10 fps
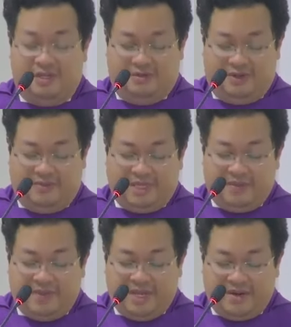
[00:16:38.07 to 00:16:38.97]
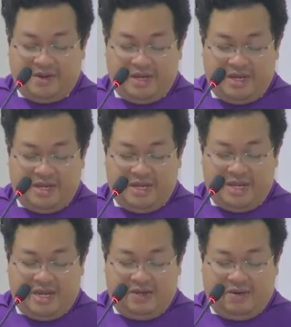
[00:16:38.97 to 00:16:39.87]
with Mother Mary
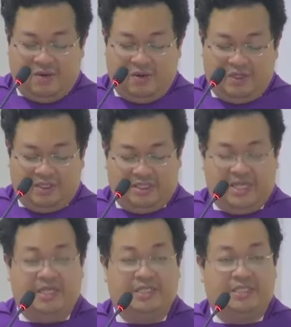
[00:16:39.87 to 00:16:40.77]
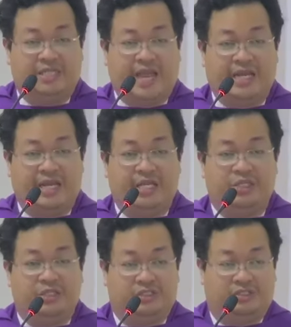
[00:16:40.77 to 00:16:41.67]
and all the saints and
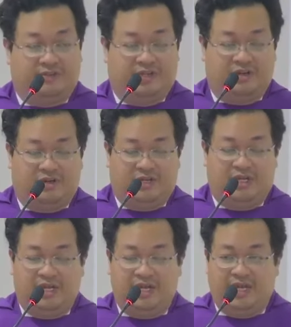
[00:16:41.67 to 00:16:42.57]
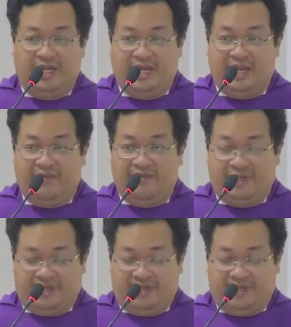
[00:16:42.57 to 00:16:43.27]
angels of God in heaven.